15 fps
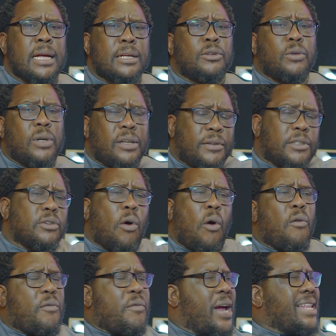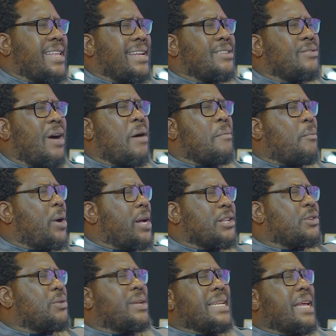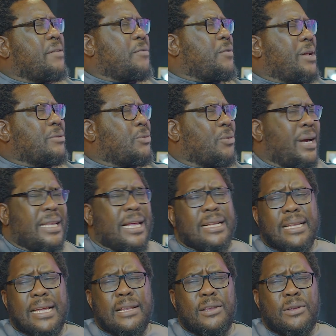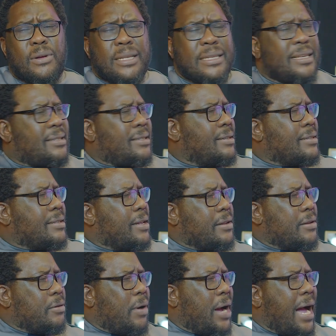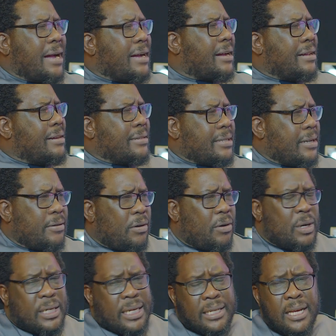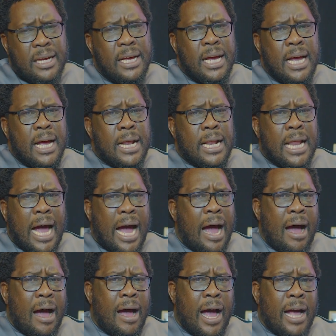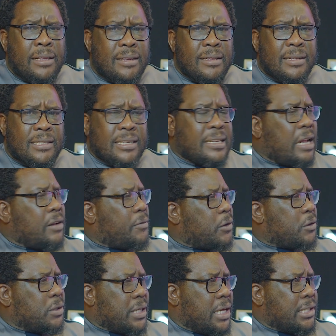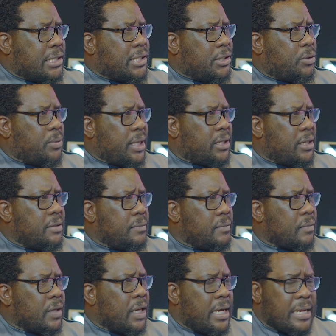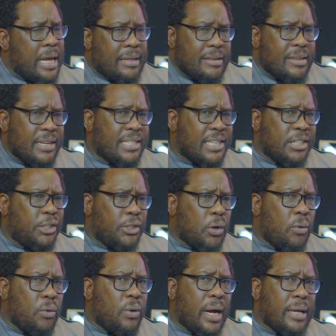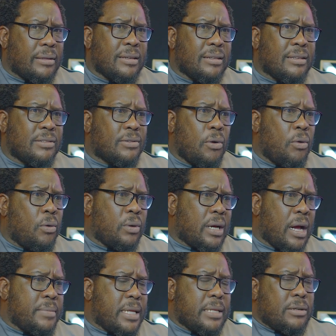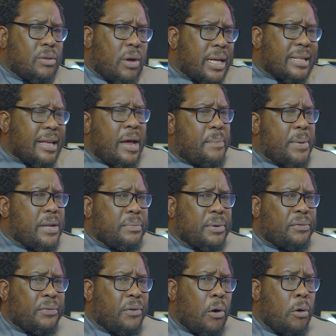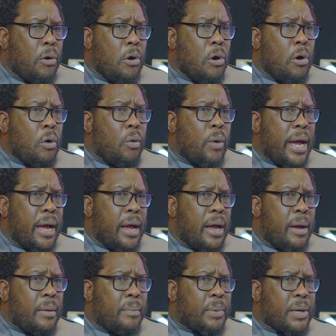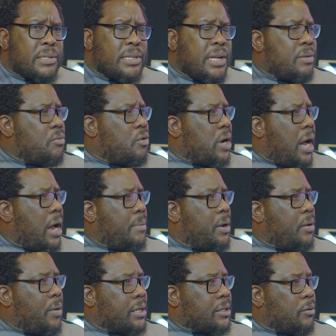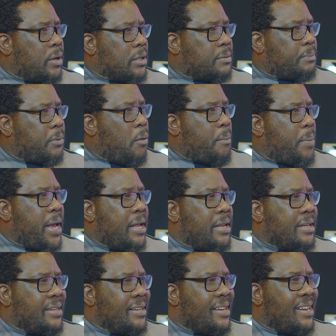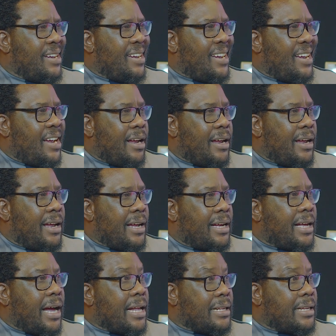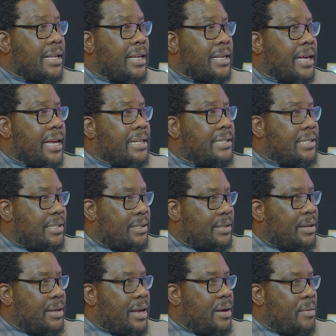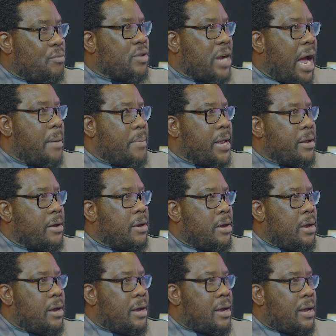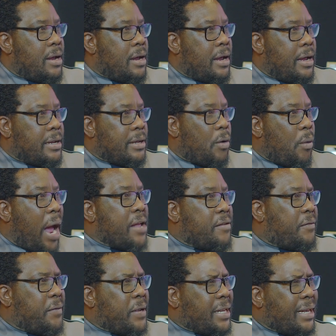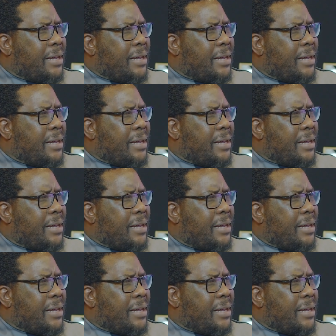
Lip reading: You even go further and you appoint your nephew as well, and then your nieces and your uncles and all that. And I think it's an unfortunate situation, and I think it's a joke. I think this whole cabinet, it happened before where President Mugabe was propelling Grace Mugabe, the wifey.